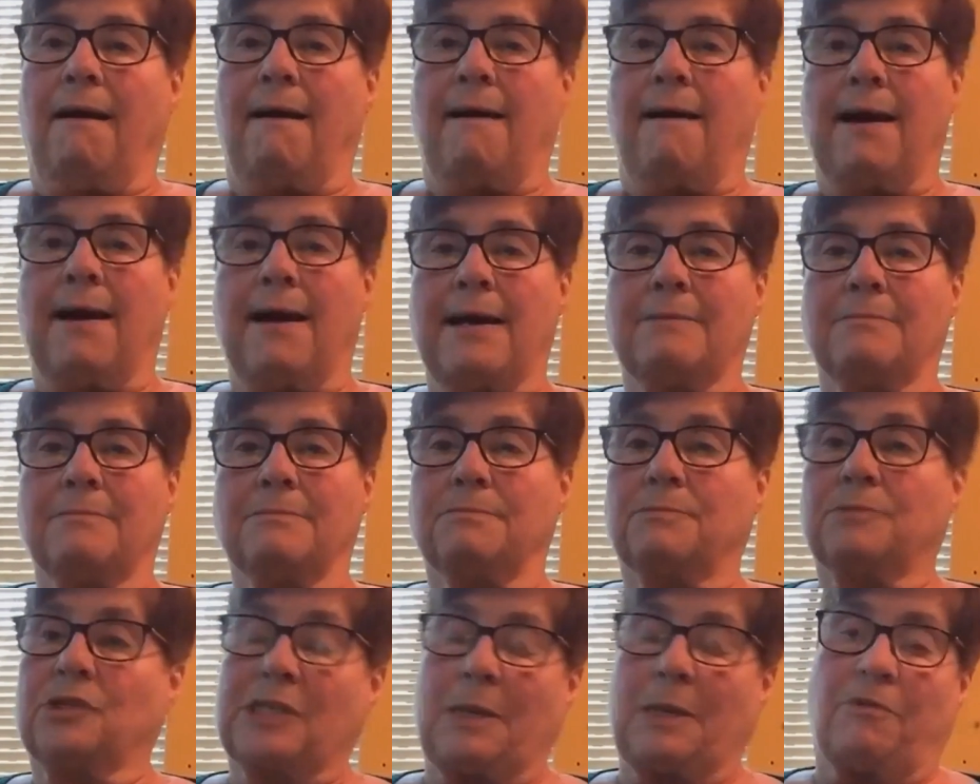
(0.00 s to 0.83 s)

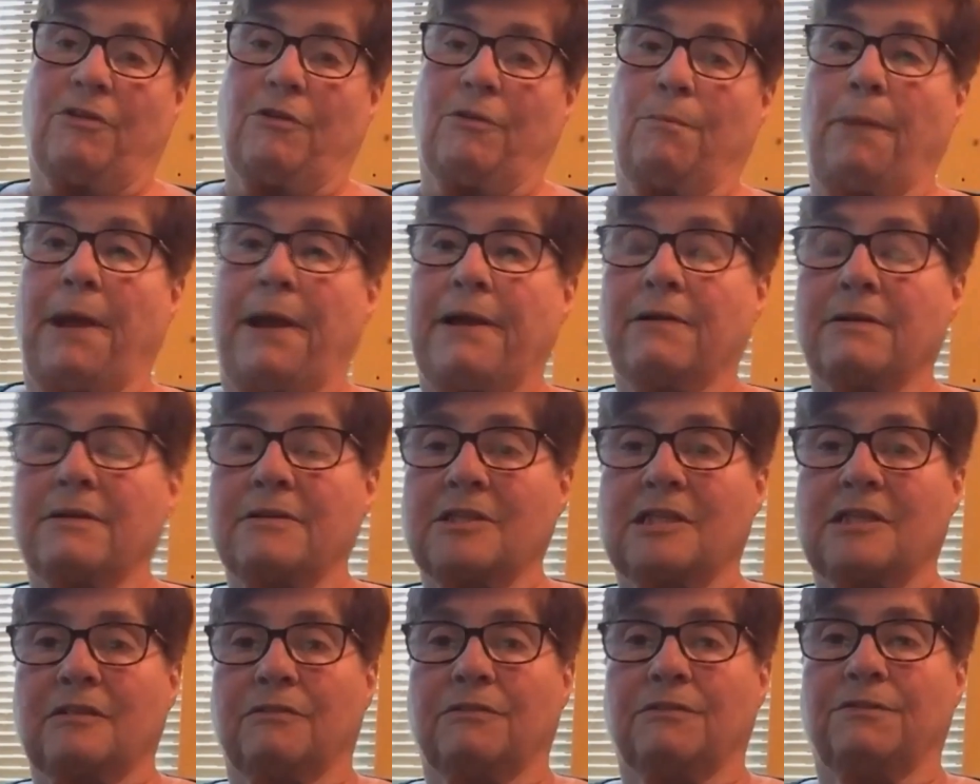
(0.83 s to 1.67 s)
Some of their
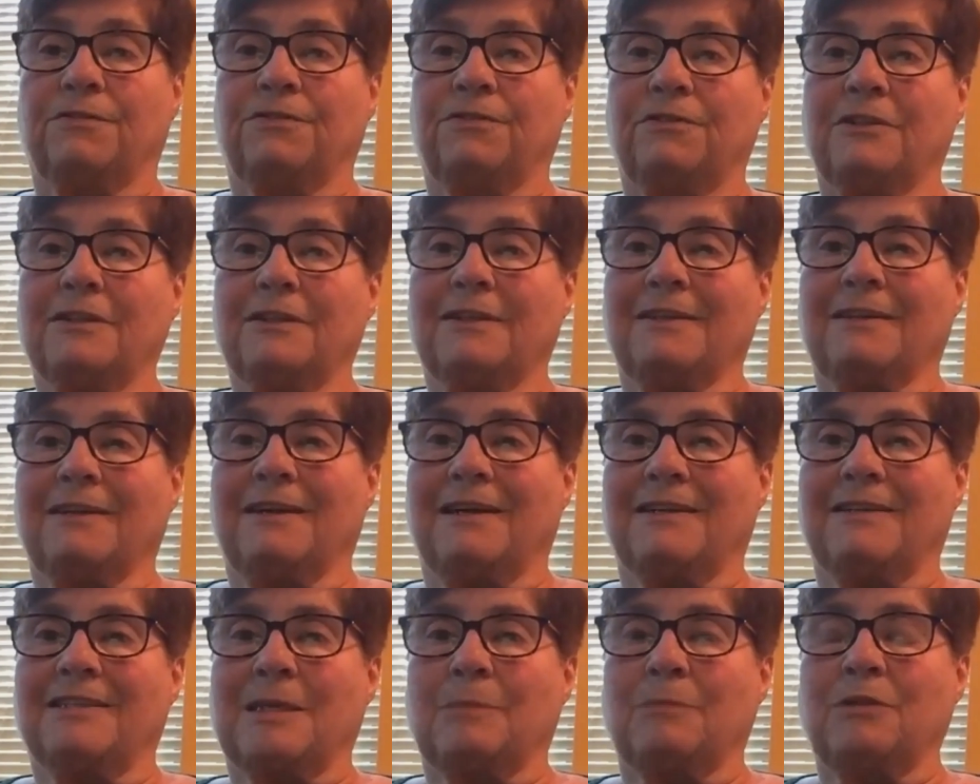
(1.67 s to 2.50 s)
parents
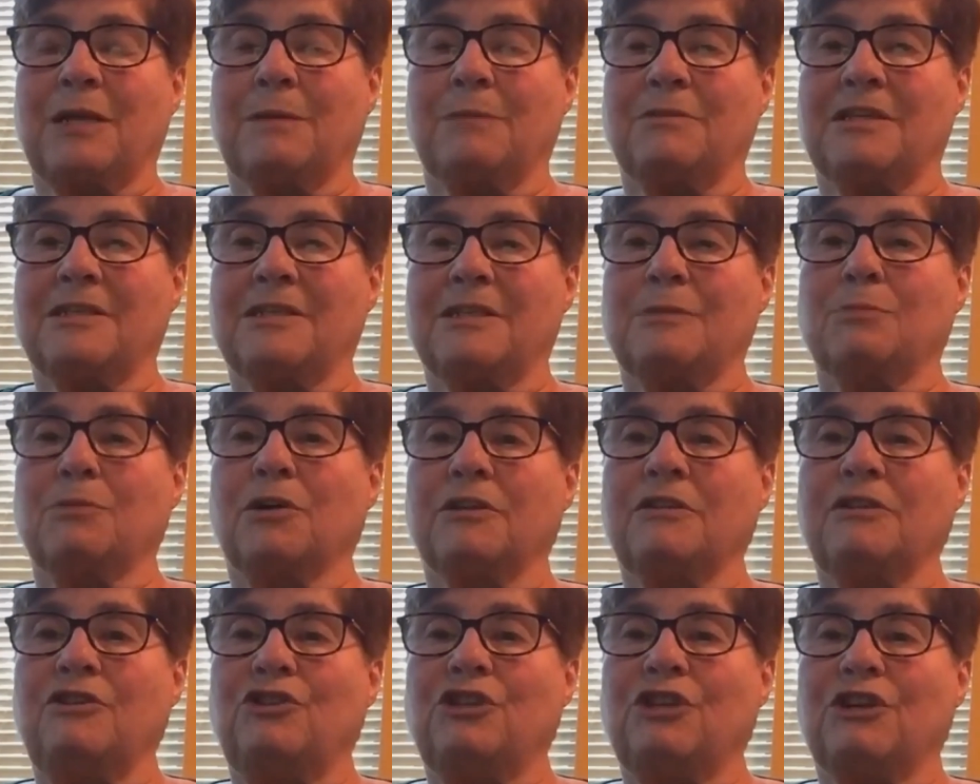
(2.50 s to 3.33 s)
have, sometimes that's
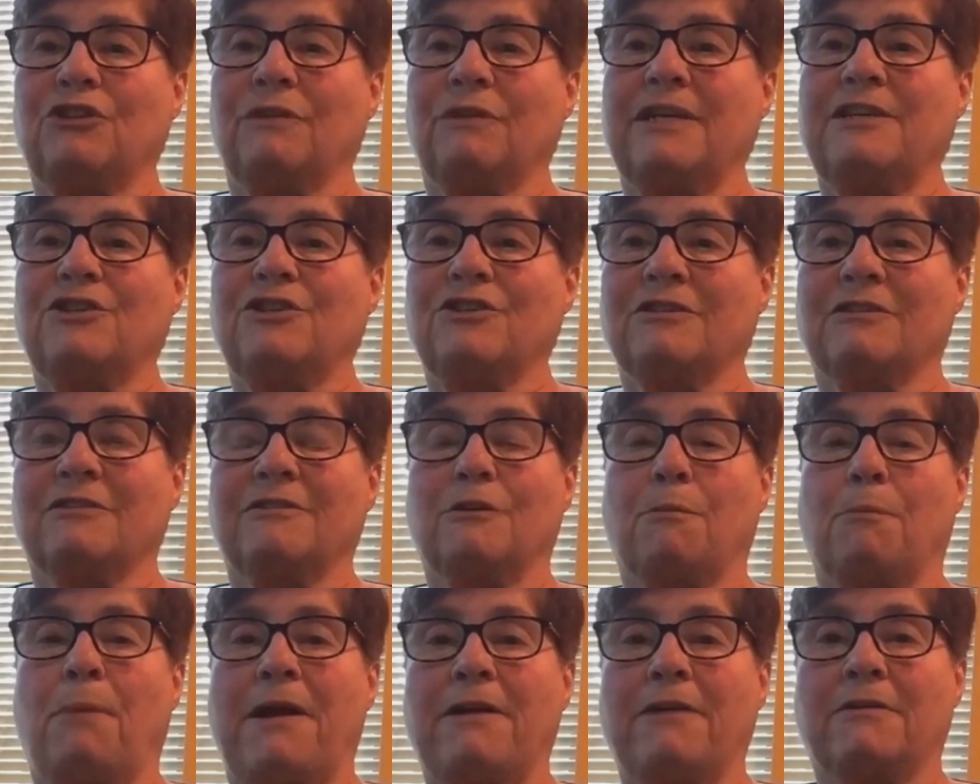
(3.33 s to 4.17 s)
multi-generational,
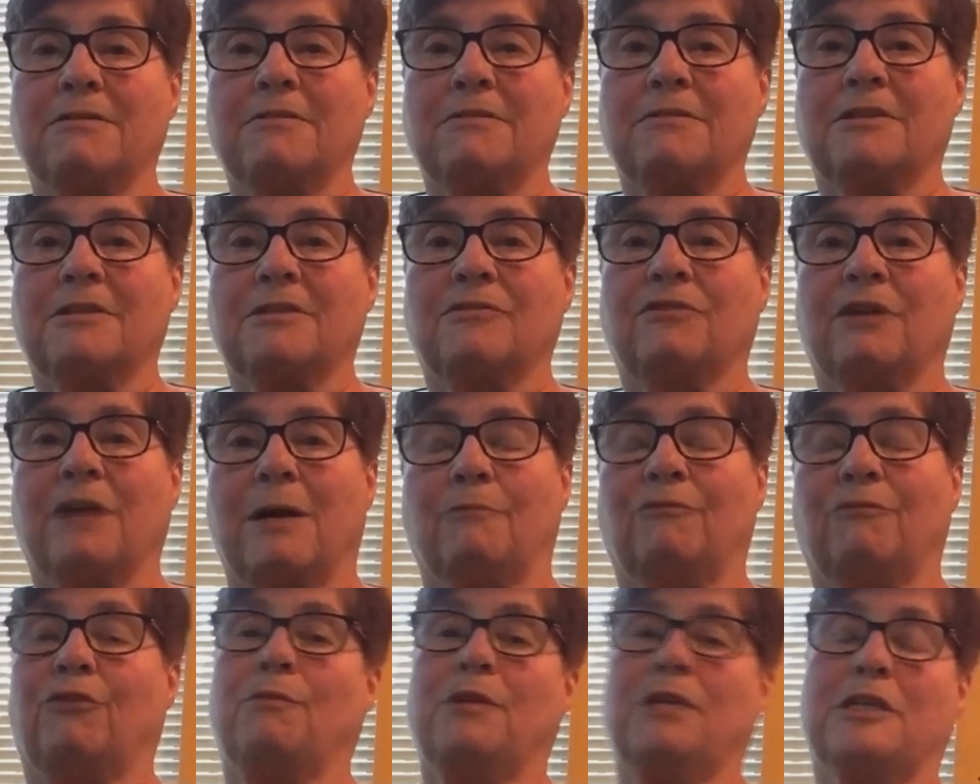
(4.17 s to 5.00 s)
their parents have
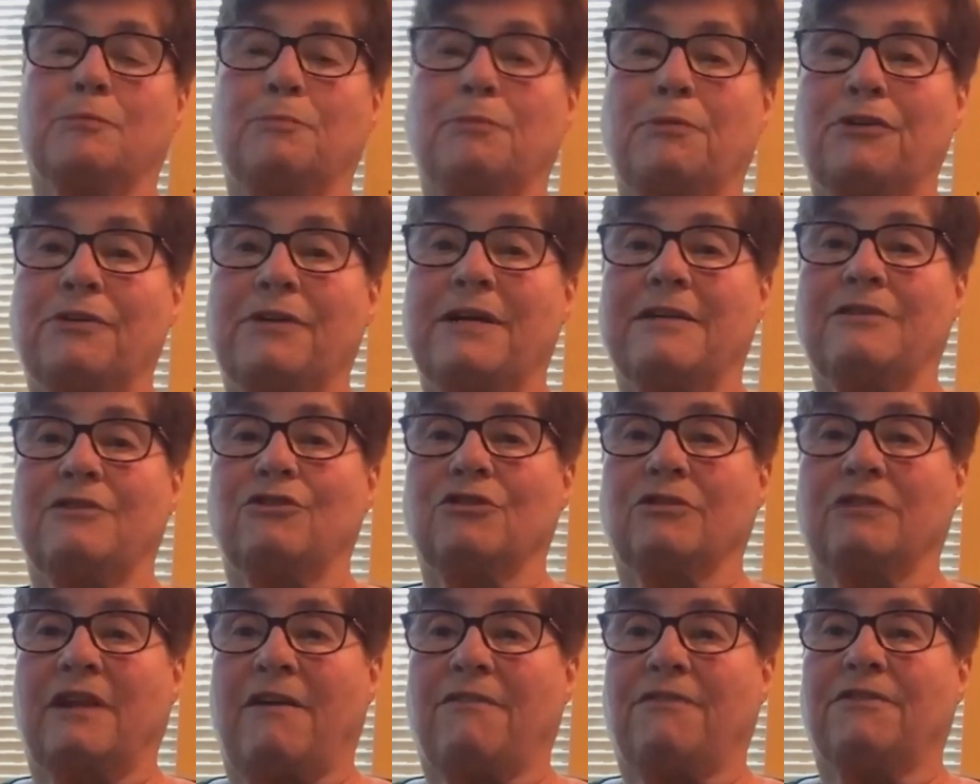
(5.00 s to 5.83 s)
come from
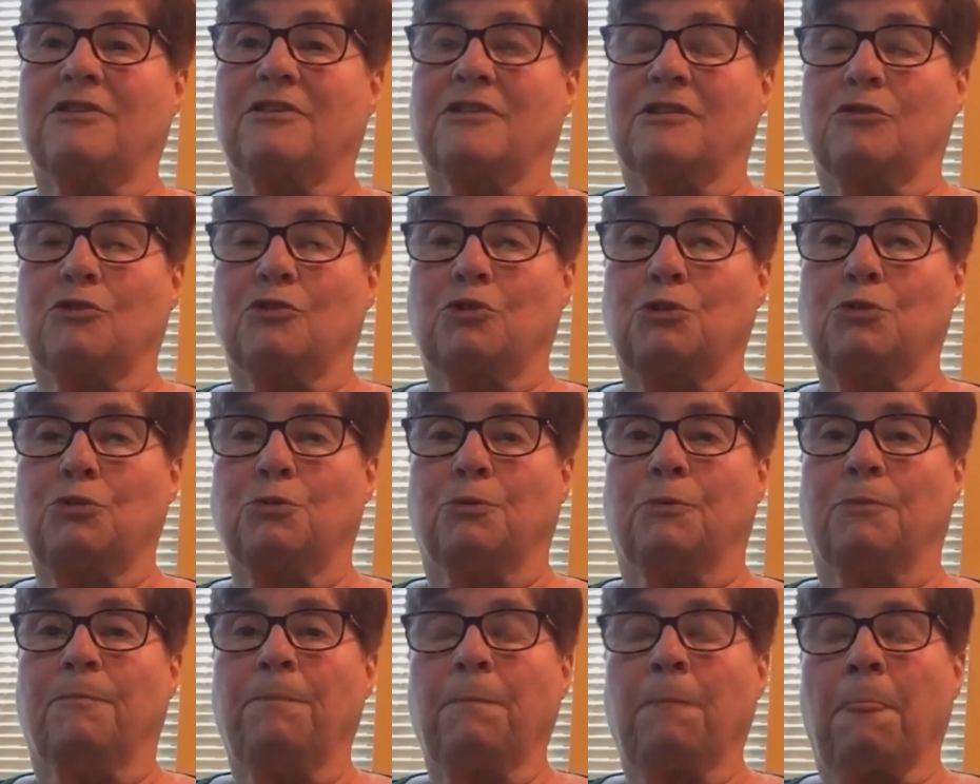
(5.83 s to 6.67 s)
experiential deficits
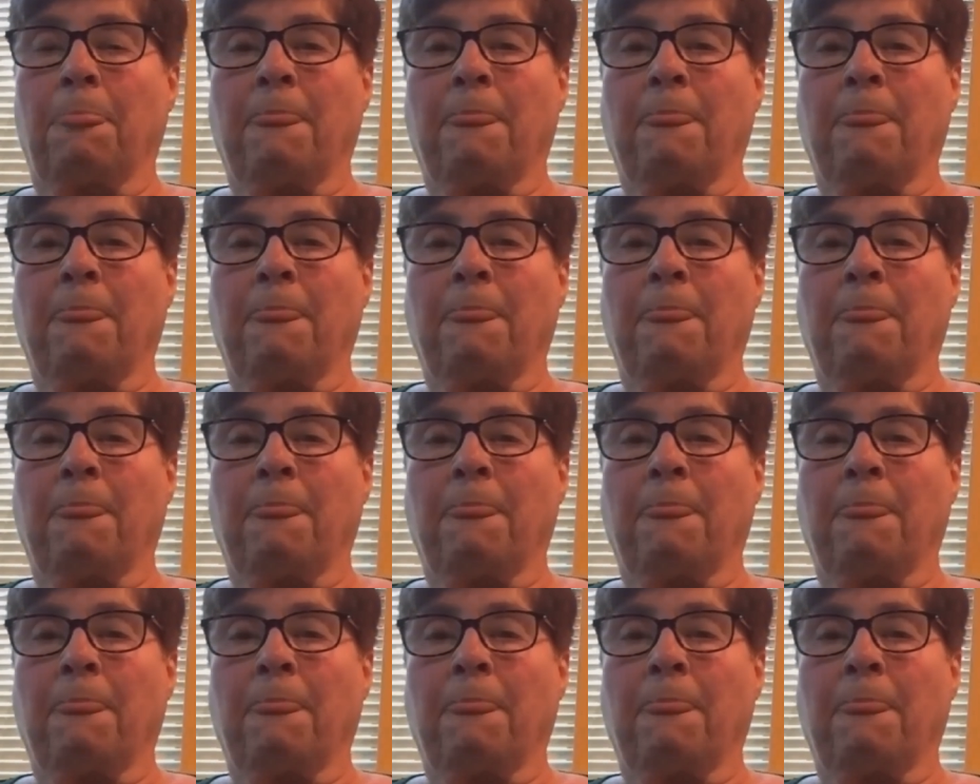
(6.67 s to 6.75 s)
too.